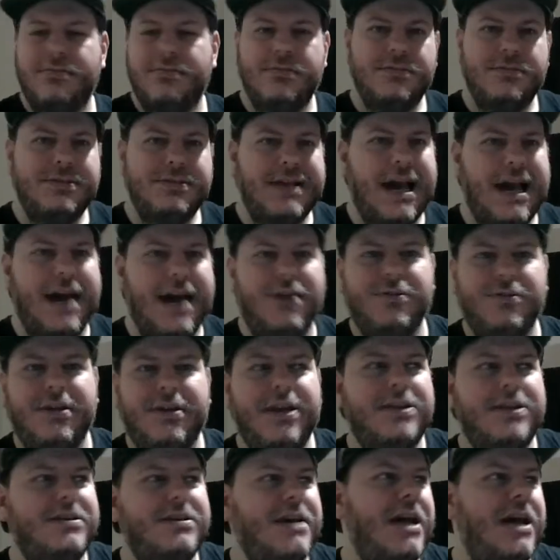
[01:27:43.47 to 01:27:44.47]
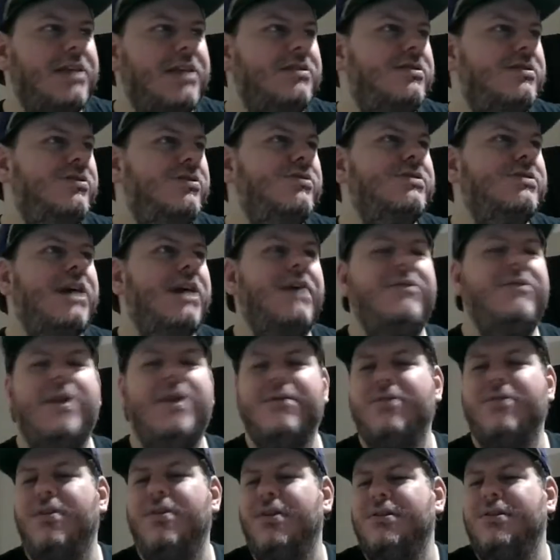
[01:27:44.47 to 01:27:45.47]
See, I don't get tattoos. I've
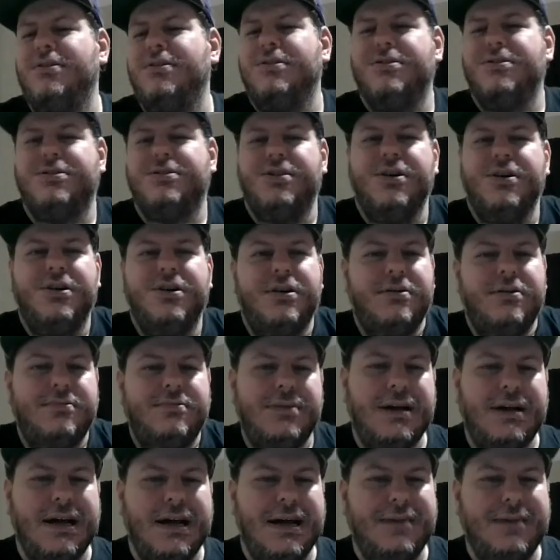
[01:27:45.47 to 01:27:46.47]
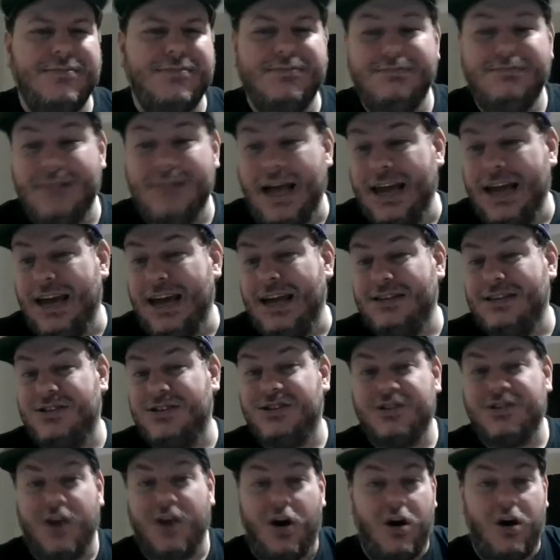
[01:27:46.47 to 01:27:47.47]
never understood them. I got
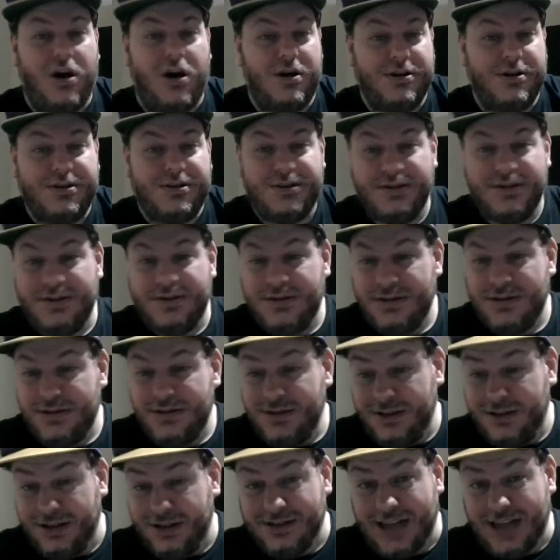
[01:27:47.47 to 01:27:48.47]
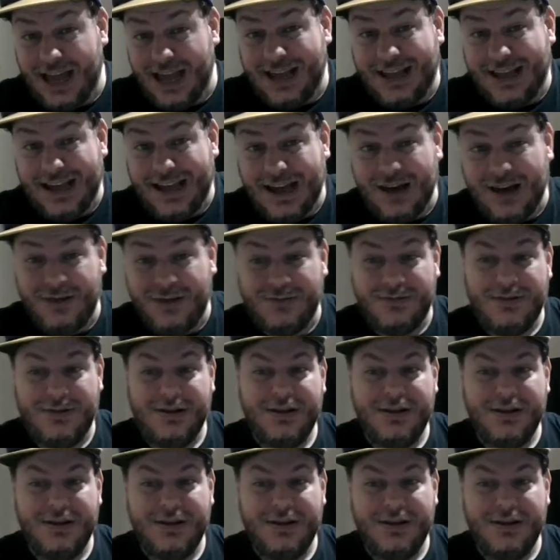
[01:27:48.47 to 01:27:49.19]
scars. Does that count?